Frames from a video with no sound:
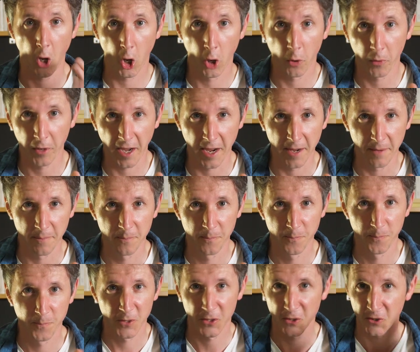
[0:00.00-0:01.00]
Okay,
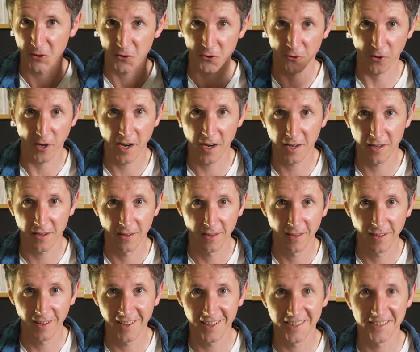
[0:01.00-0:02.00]
straight
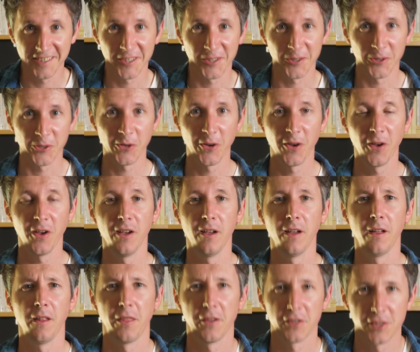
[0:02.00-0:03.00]
into
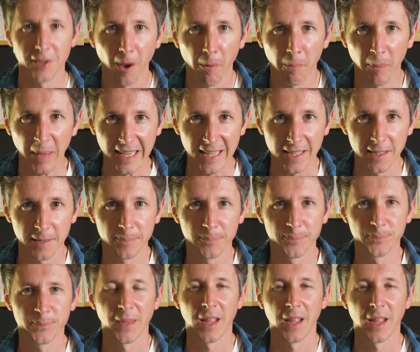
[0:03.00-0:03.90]
the topic.